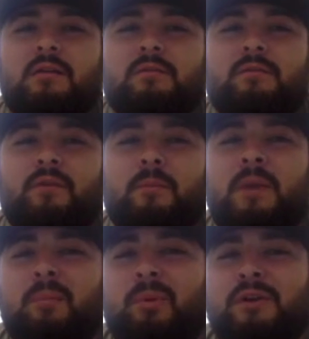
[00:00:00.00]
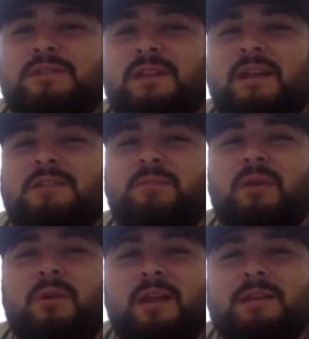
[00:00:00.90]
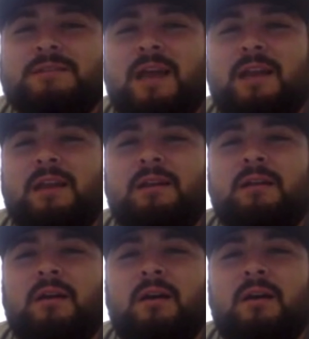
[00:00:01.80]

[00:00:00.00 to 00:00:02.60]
For me personally, it's been really exciting.